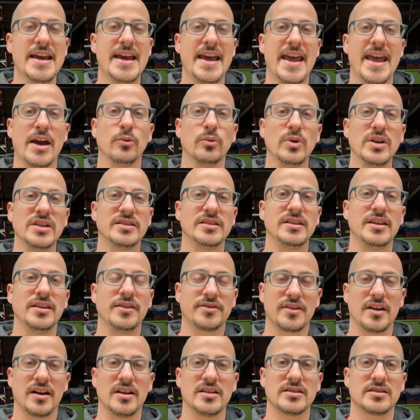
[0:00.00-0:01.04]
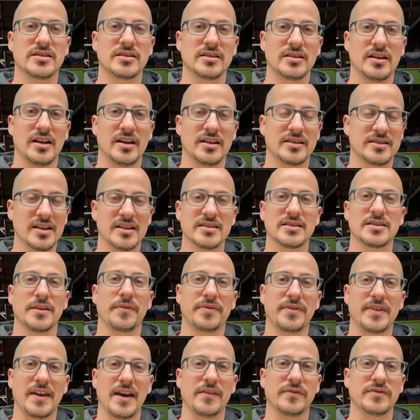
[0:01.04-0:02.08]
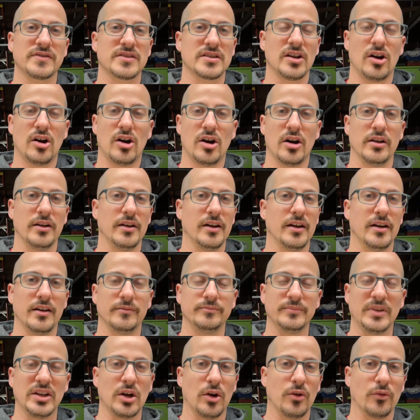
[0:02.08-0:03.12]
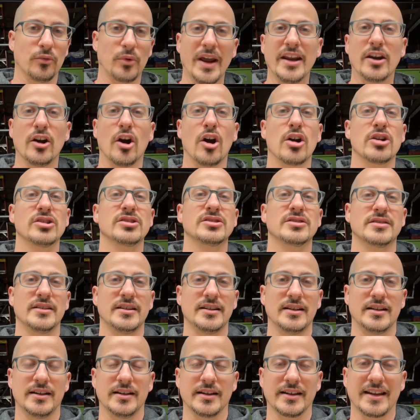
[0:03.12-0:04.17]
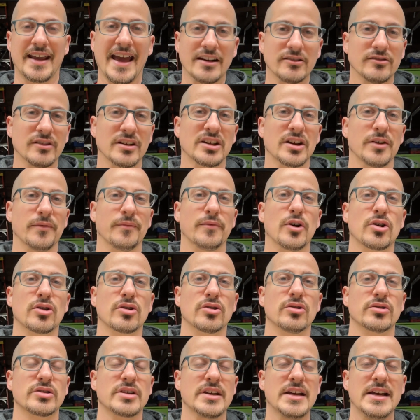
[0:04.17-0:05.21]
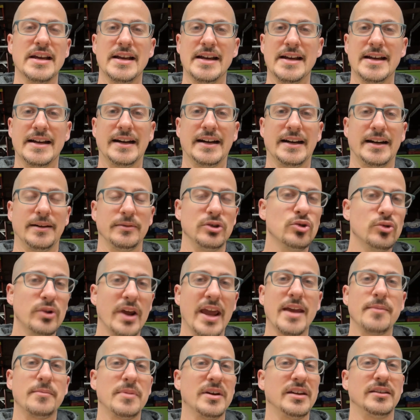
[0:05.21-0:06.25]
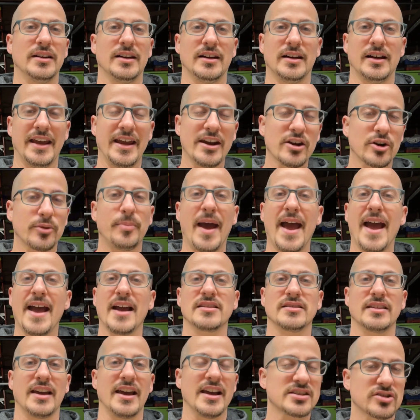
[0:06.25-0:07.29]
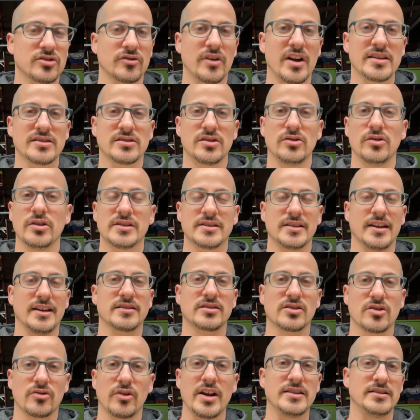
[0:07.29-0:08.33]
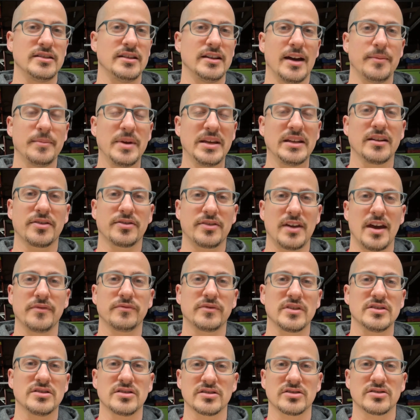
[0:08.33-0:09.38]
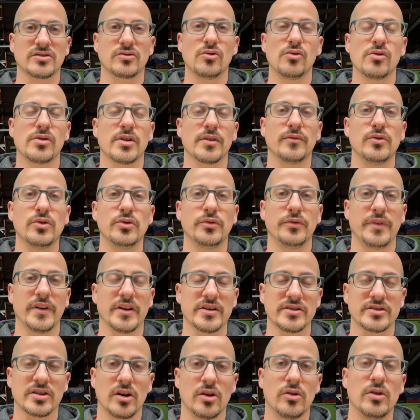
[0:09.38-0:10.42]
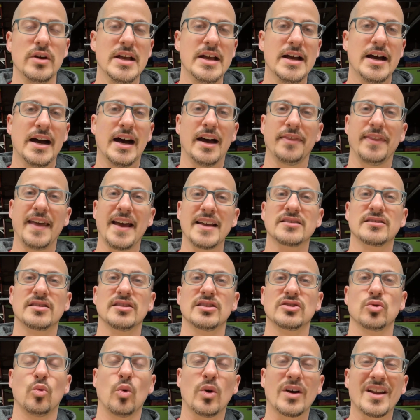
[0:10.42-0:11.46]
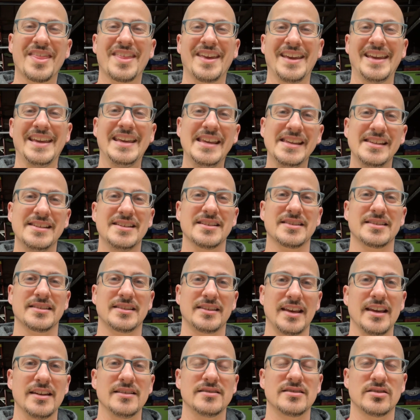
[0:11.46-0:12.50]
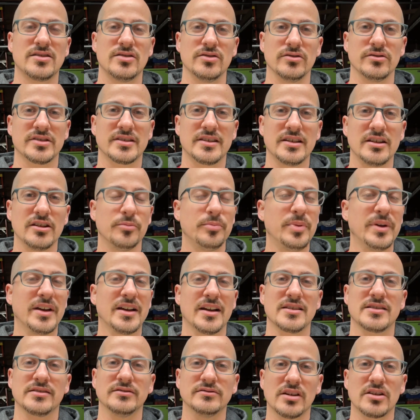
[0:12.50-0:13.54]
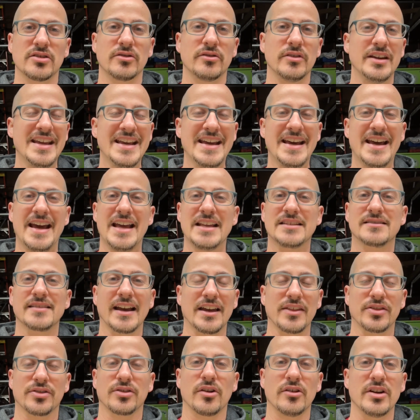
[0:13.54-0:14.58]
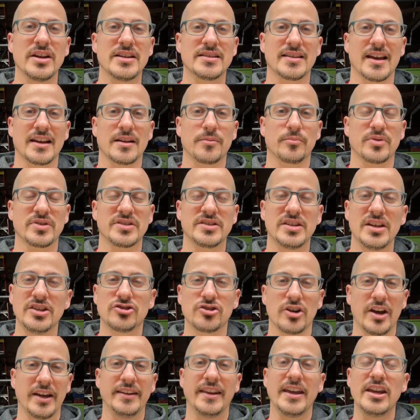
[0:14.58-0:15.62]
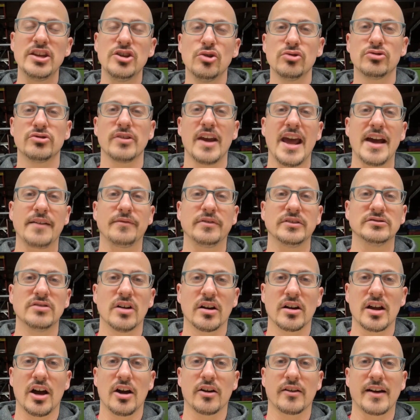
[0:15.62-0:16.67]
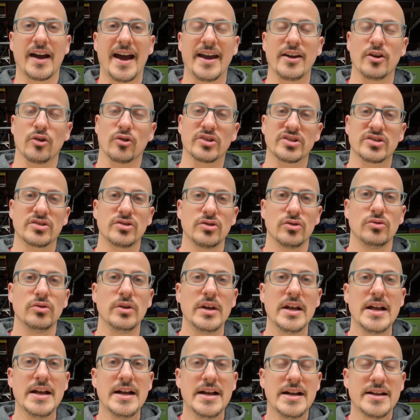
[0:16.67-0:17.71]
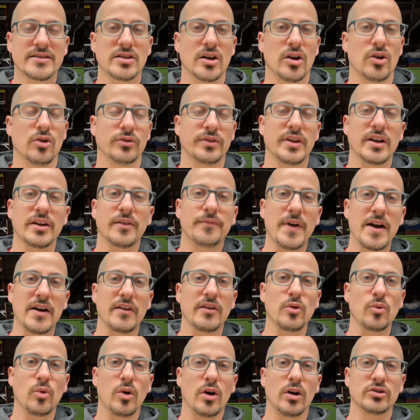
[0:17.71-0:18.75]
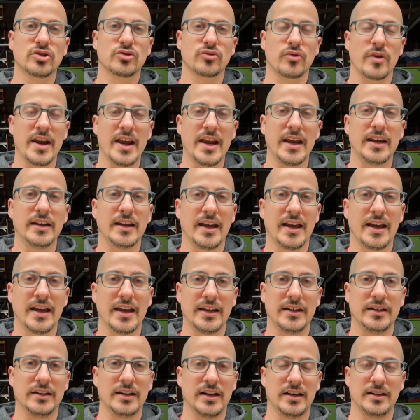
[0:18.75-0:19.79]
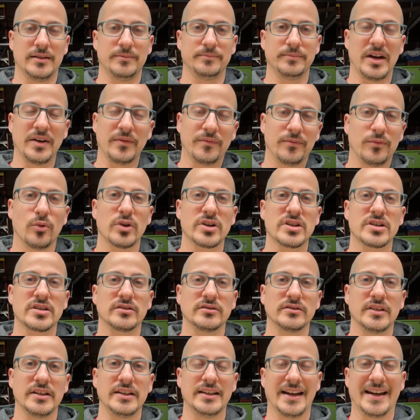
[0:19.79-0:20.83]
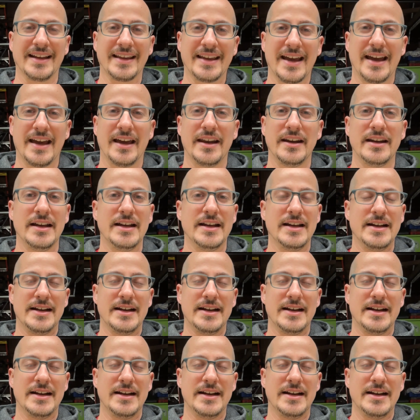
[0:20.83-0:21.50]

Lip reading: and we see tons of thefts on radars, catalytic converters, you name it, airbags, SRS units. It's crazy. I mean, the theft is just through the roof here. So that's just one of the easiest things to steal, because literally it's like a 30-second procedure, and they usually have a lookout guy or two. So they're very well trained, and unfortunately, again,